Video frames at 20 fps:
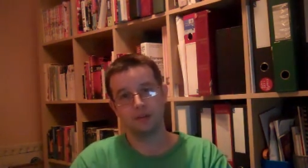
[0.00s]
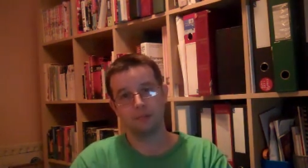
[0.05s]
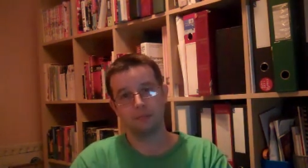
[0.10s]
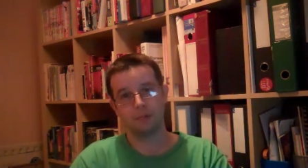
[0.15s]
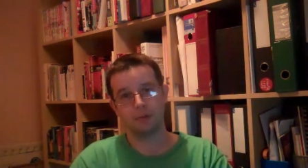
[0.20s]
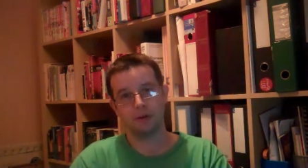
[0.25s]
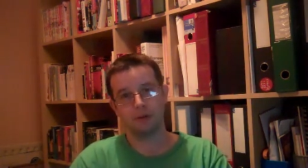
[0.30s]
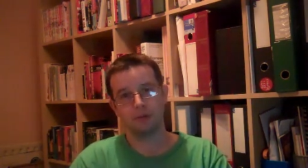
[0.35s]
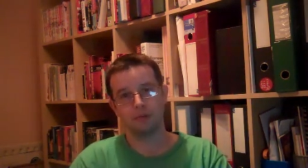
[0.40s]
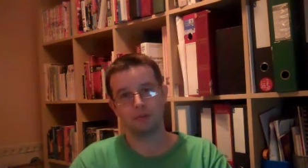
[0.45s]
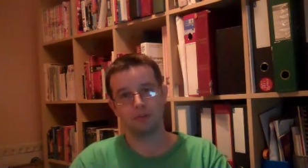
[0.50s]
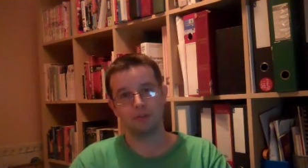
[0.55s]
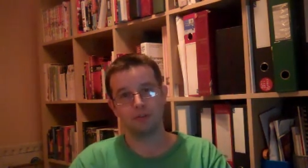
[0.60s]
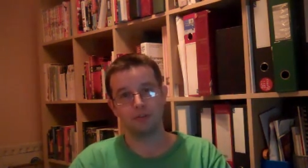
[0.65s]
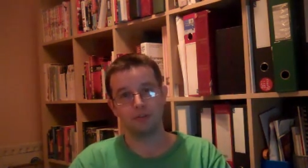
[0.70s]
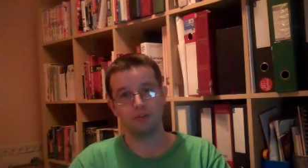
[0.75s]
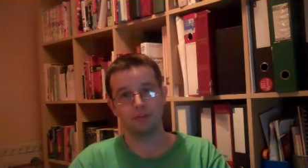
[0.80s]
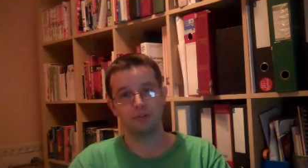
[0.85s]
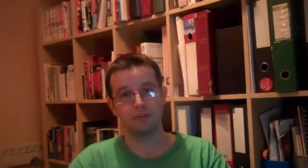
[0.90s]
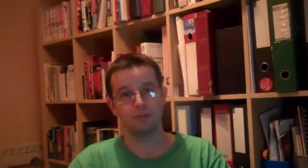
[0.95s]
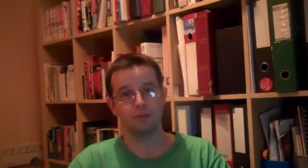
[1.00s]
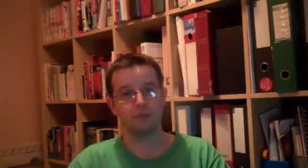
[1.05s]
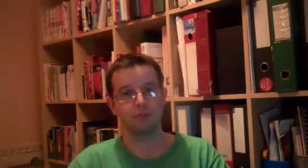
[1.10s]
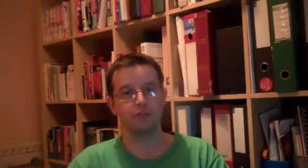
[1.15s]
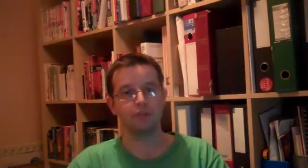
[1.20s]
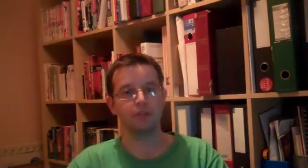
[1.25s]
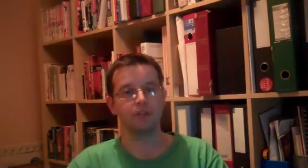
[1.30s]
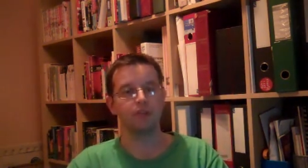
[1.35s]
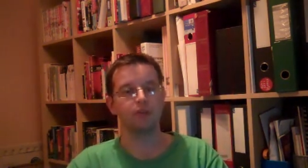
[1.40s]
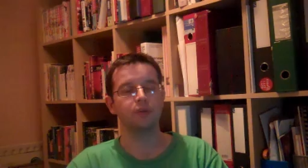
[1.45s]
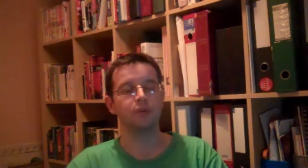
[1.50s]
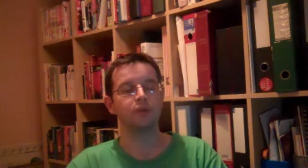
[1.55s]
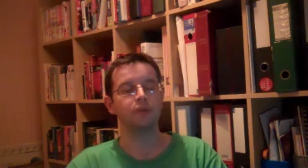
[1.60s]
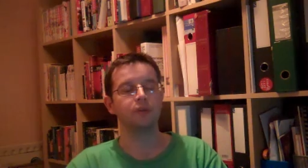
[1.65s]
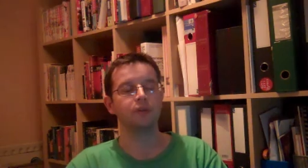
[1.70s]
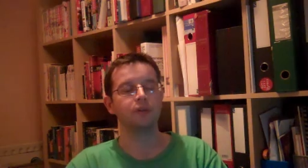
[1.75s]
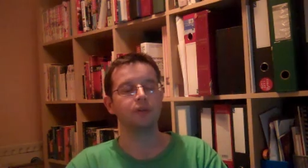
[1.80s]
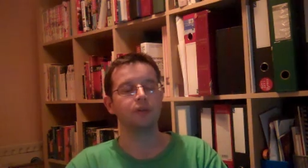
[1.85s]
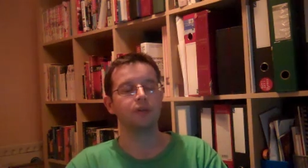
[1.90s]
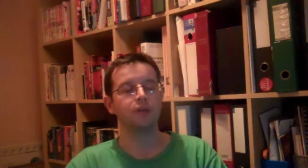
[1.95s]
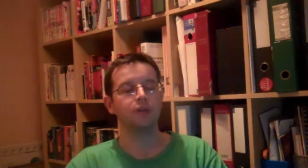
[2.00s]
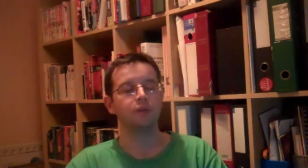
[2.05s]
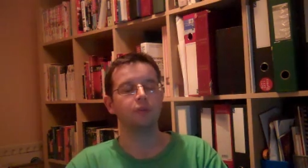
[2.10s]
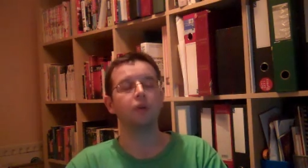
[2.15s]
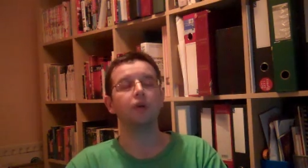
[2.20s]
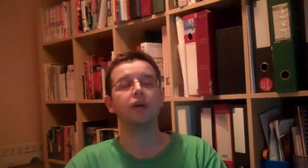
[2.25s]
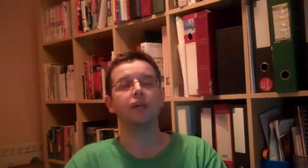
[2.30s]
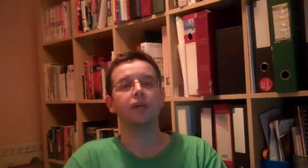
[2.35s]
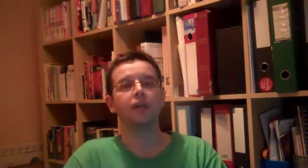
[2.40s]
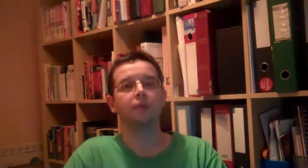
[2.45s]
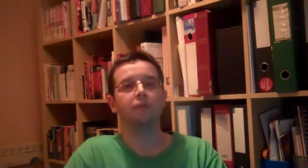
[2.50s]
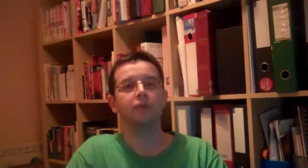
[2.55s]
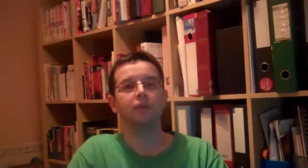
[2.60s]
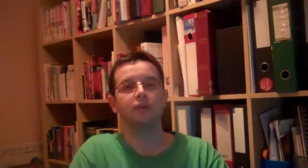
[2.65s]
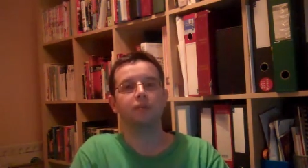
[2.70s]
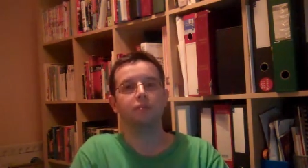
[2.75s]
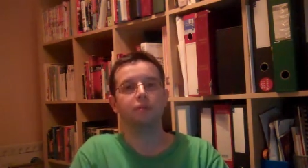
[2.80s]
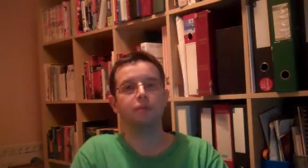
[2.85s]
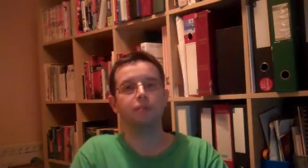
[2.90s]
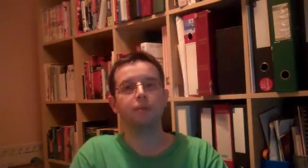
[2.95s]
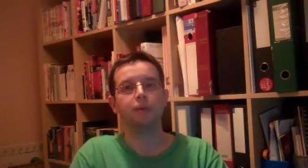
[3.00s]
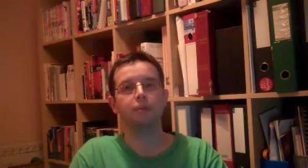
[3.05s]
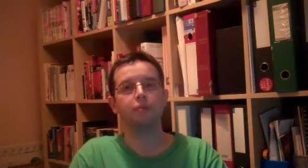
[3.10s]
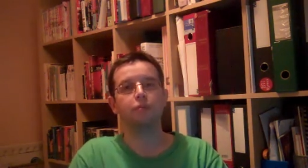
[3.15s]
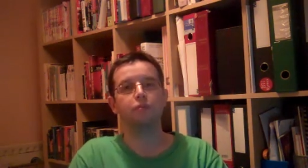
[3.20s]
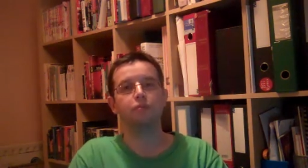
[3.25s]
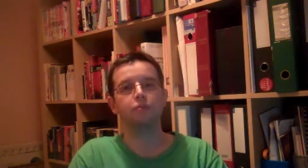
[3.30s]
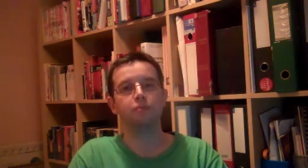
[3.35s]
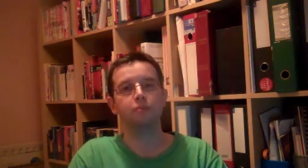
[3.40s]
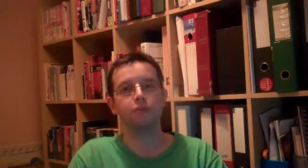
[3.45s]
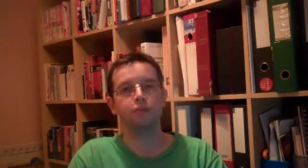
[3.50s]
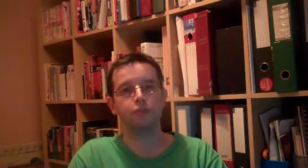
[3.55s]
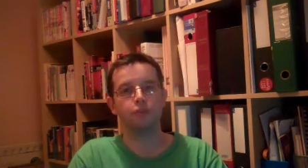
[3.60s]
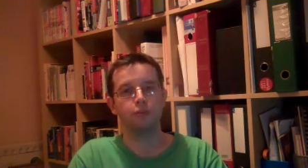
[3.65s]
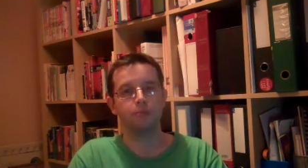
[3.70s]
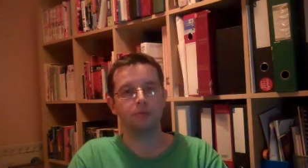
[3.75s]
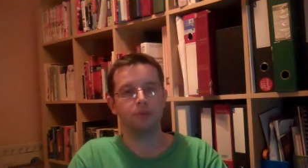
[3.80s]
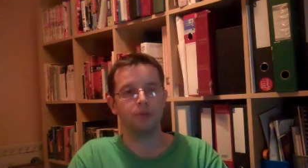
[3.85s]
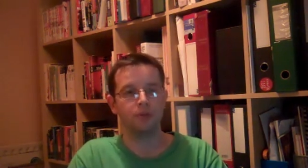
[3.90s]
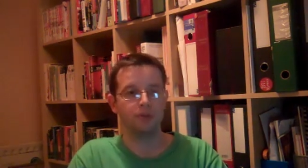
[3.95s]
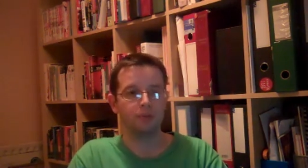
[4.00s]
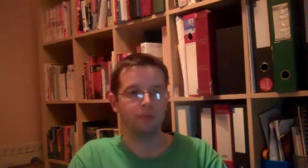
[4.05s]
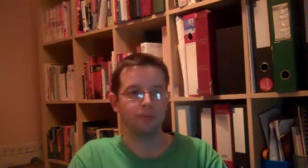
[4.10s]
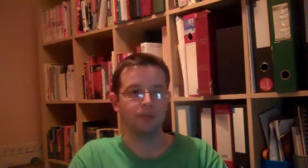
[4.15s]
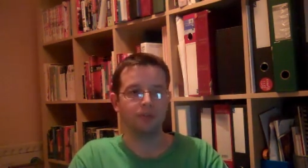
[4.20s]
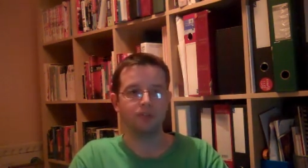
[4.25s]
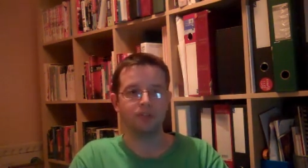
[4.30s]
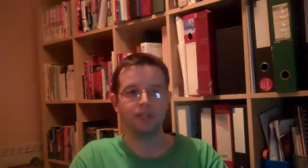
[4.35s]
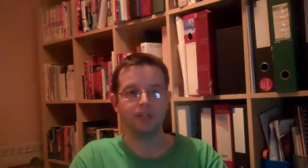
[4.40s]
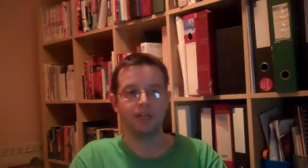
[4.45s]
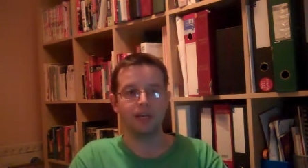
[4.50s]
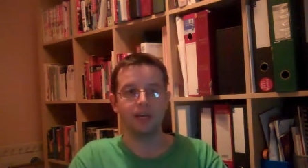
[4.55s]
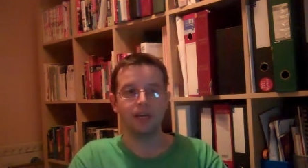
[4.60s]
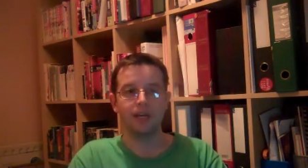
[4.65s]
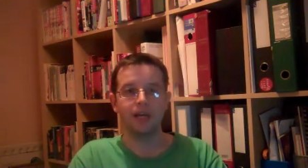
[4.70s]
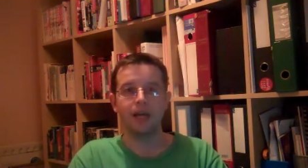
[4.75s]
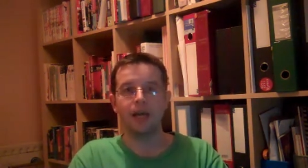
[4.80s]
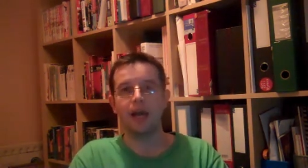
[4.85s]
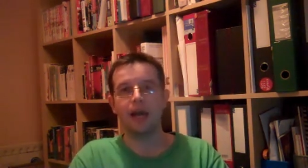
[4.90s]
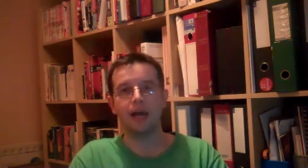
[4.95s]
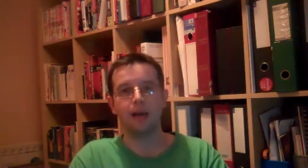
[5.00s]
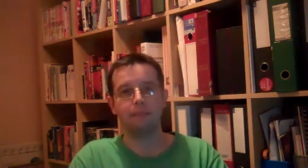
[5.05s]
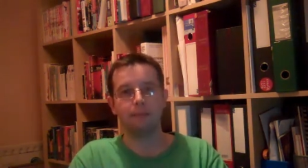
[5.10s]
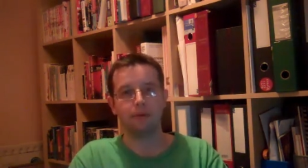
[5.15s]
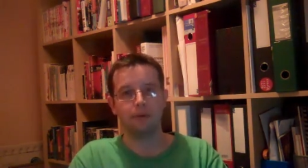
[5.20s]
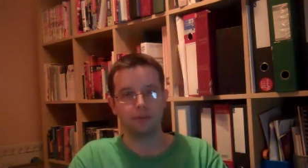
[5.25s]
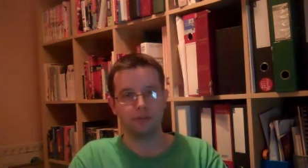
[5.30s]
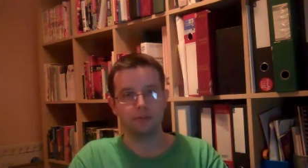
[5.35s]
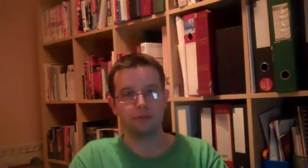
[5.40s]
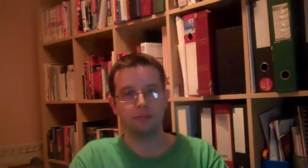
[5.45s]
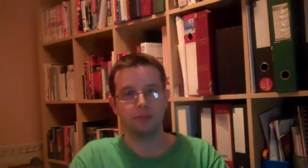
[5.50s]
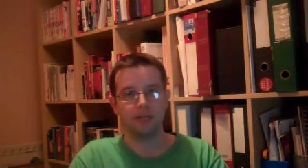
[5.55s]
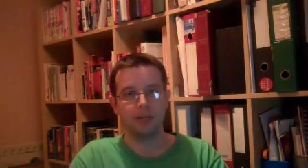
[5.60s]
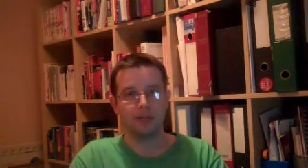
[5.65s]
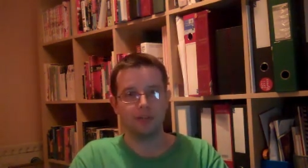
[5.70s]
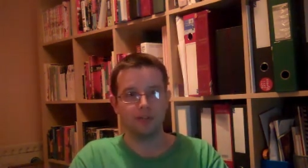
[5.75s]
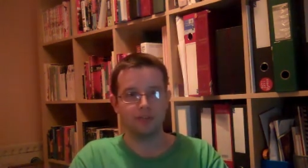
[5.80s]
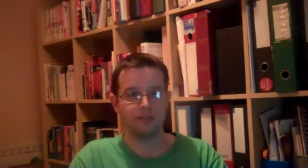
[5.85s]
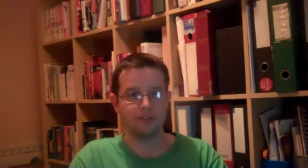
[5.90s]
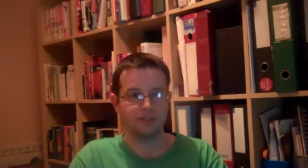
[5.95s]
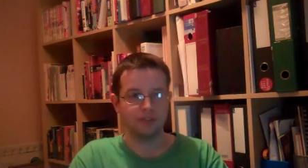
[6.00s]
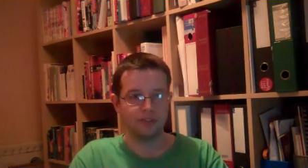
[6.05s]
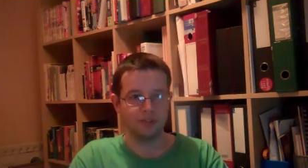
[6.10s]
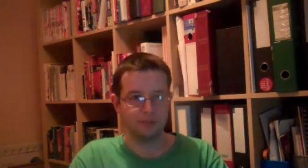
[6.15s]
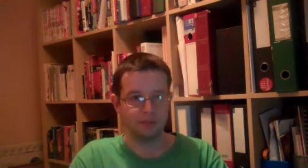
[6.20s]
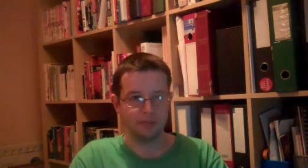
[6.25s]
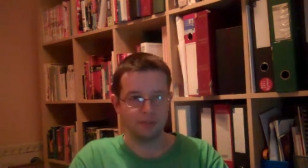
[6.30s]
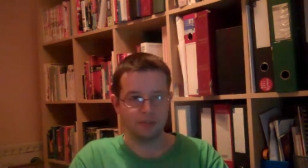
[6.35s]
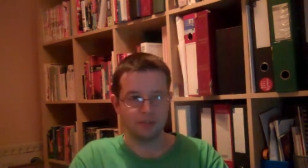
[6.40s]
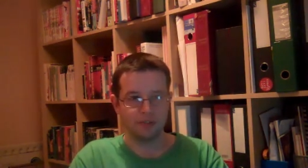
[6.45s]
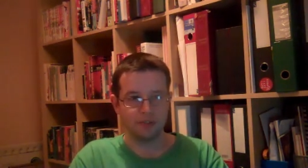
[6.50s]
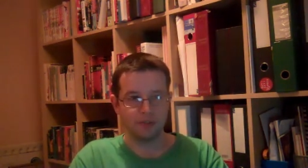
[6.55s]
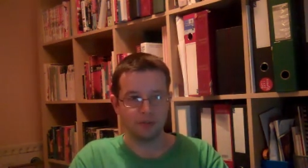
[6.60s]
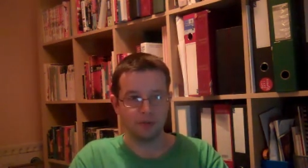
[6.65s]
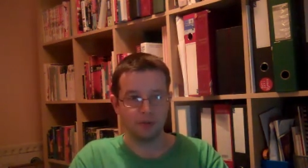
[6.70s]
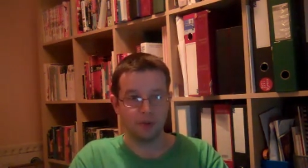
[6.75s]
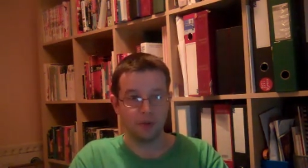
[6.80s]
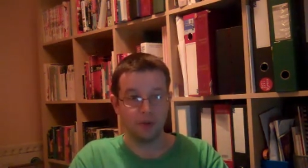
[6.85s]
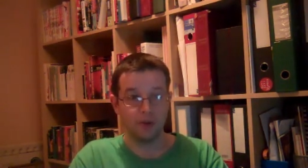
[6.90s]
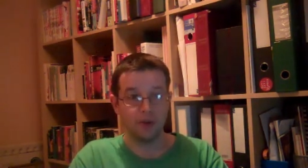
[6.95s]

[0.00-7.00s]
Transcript: Microsoft are also working with people from the Drupal community and possibly other systems and so